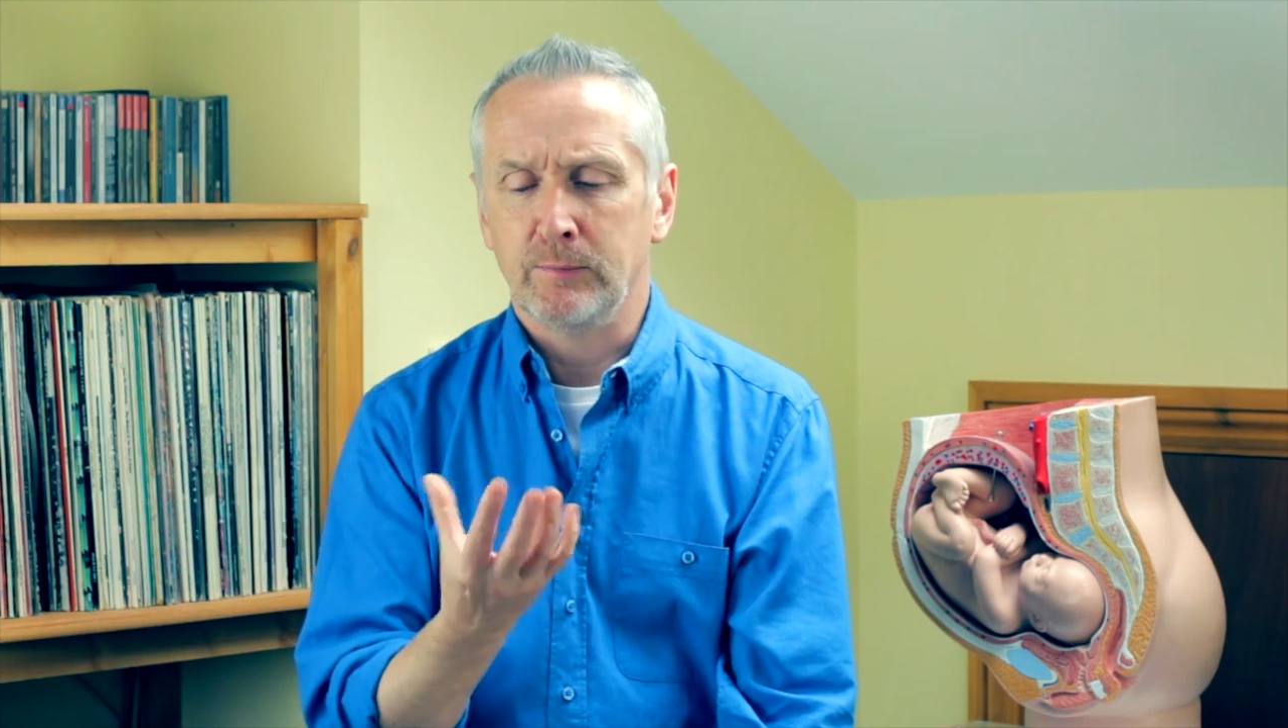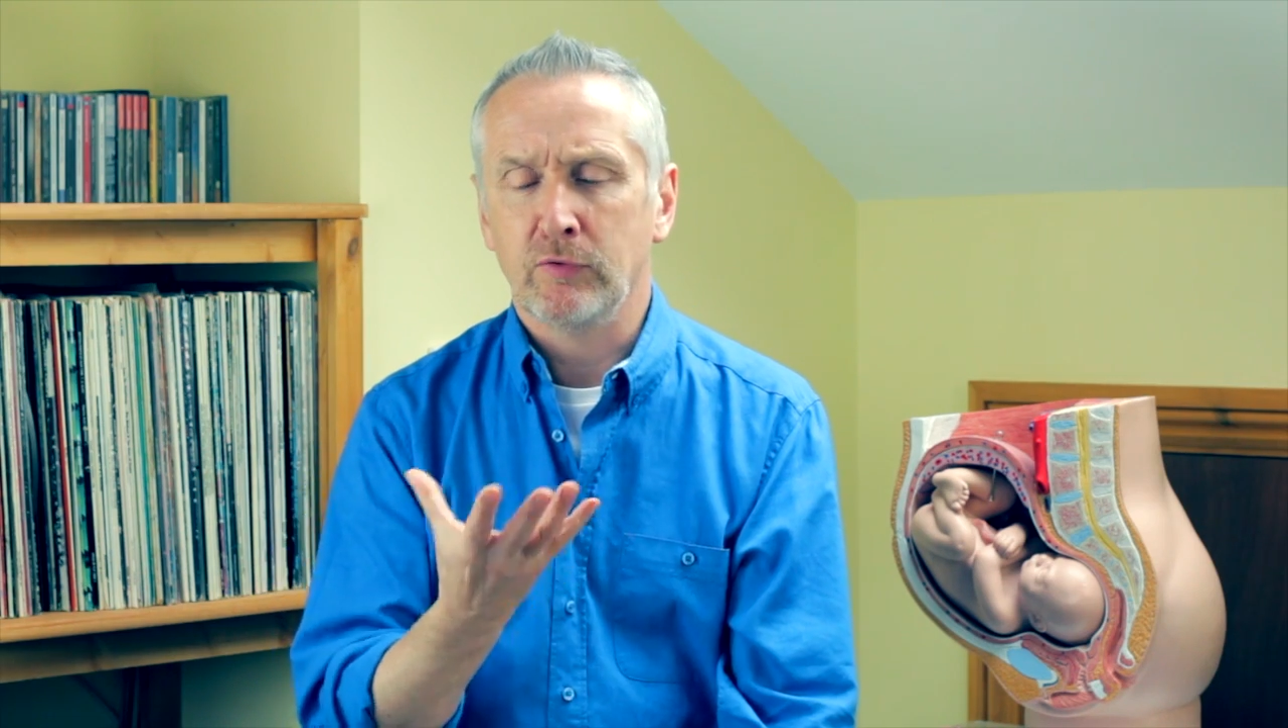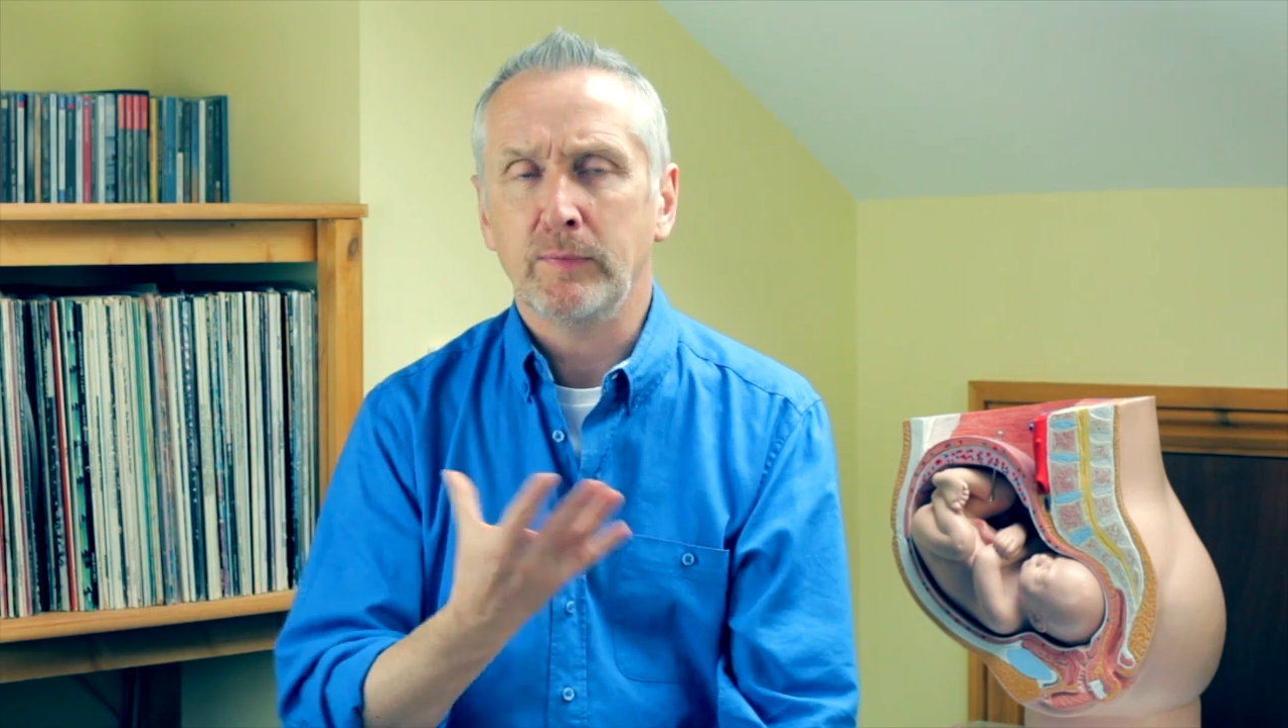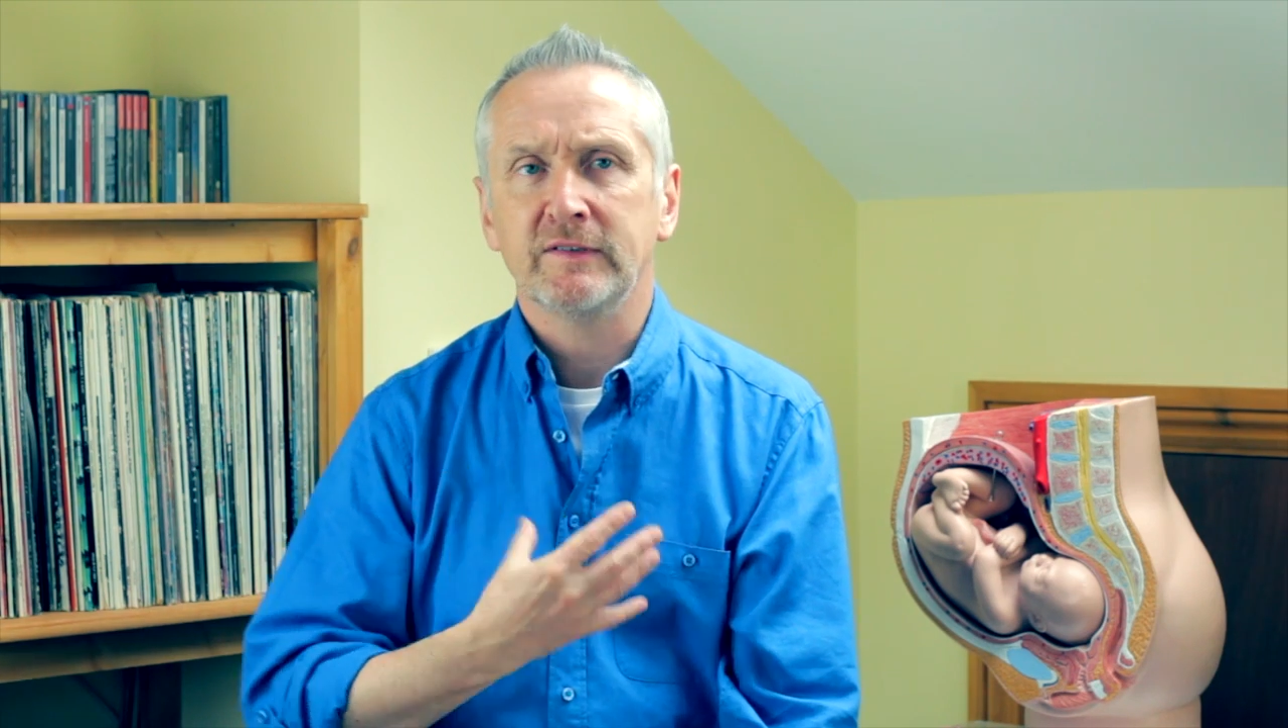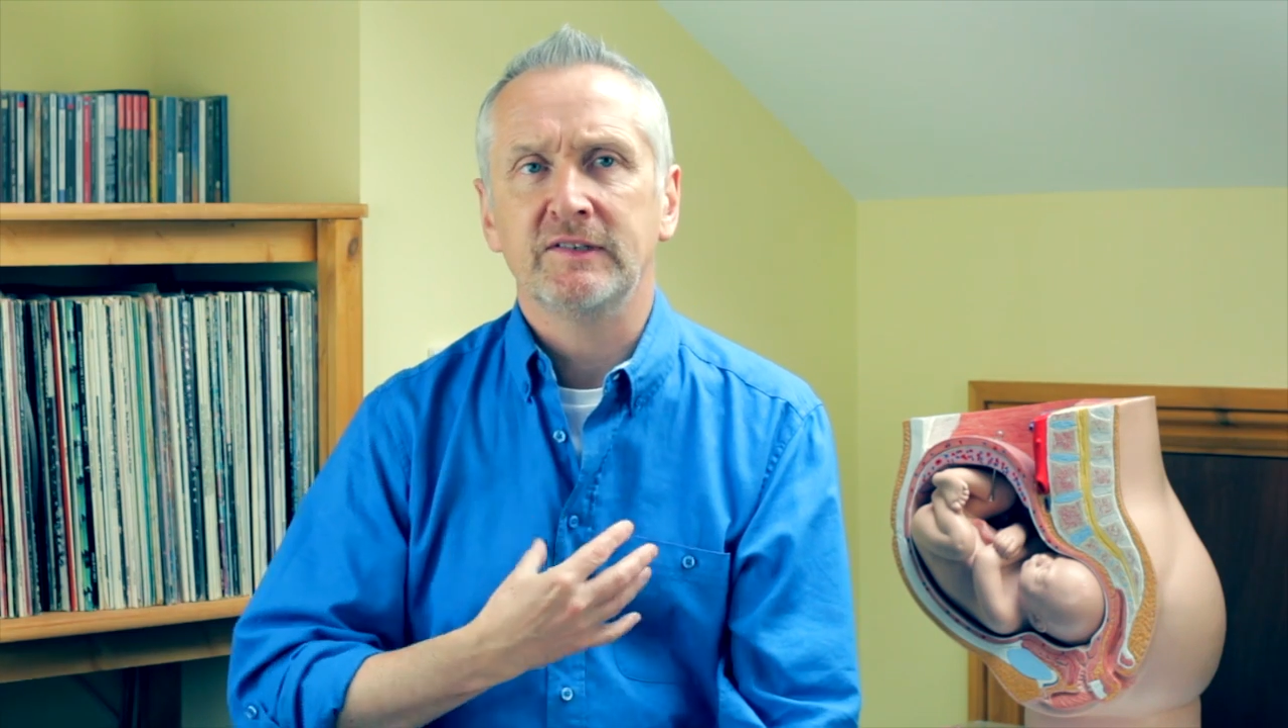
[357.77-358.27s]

the proper